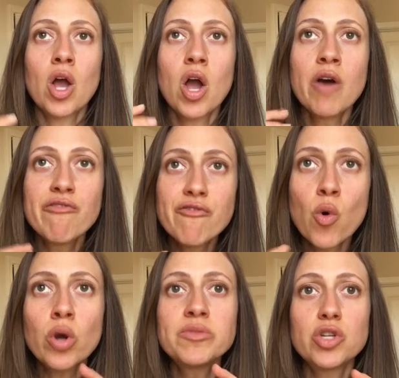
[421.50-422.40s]

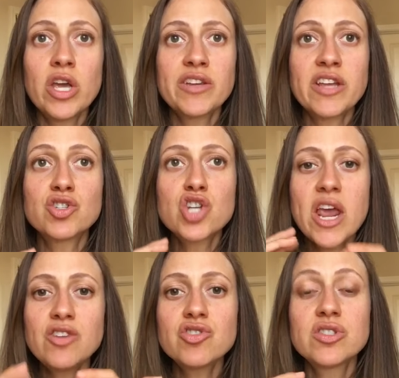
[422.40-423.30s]
conforms it, it
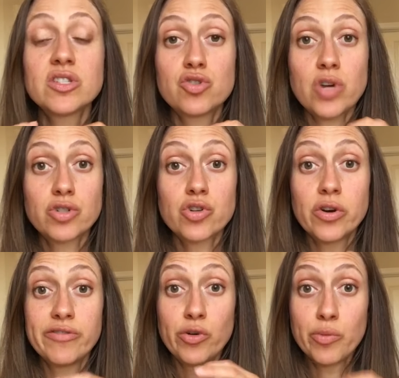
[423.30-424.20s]
changes the structure
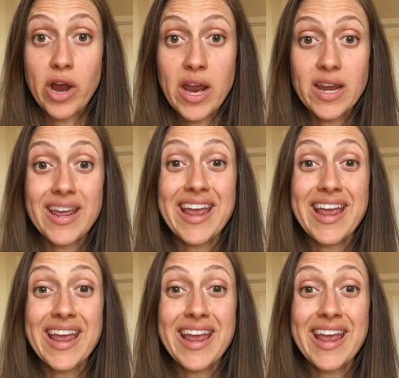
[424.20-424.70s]
of your brain.